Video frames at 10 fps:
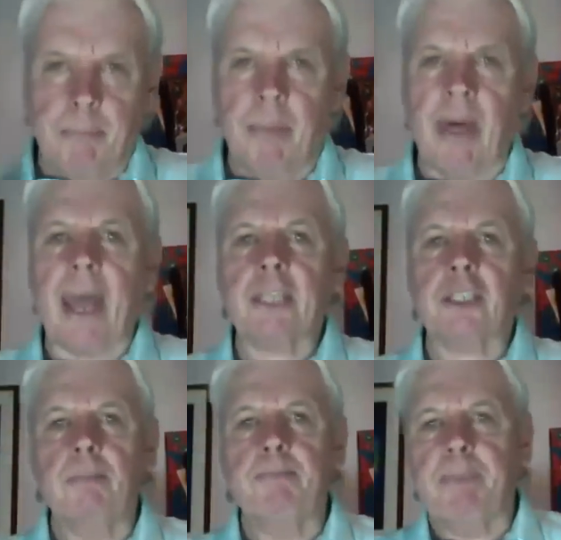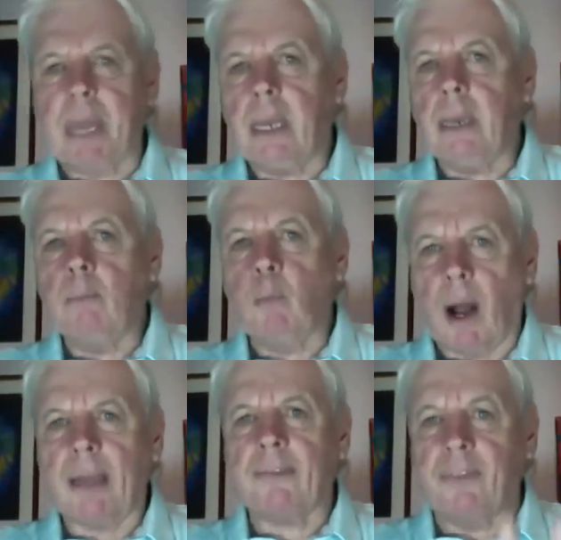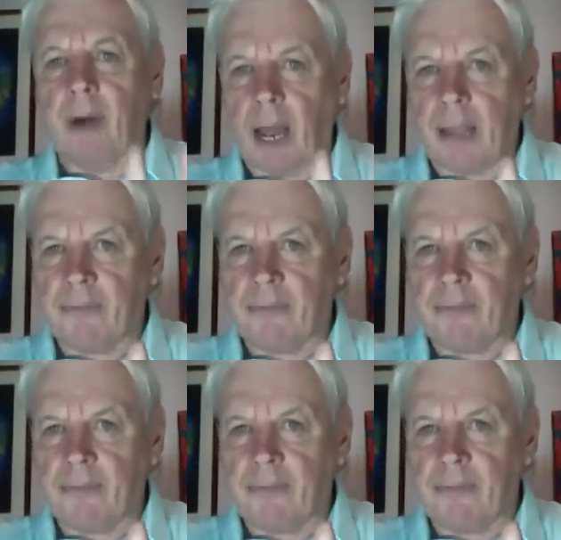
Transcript: there to beam Wi-Fi